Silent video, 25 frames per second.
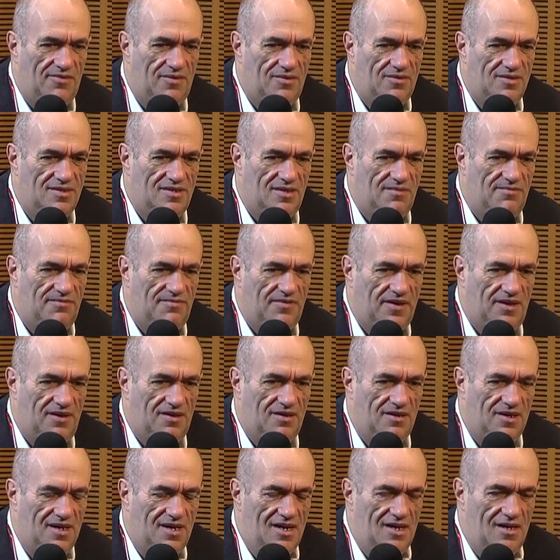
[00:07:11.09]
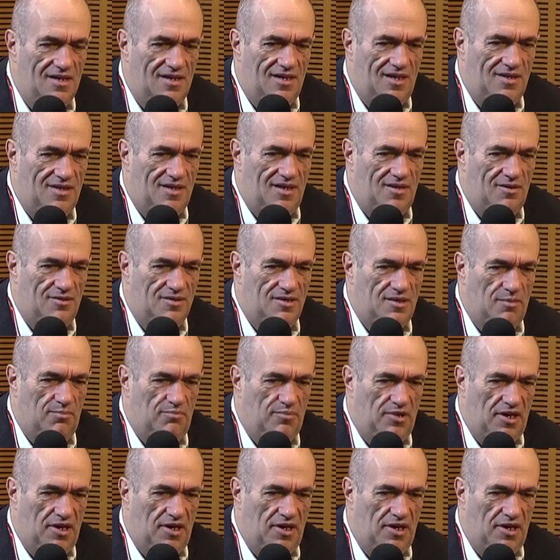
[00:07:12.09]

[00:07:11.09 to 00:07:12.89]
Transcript: who's the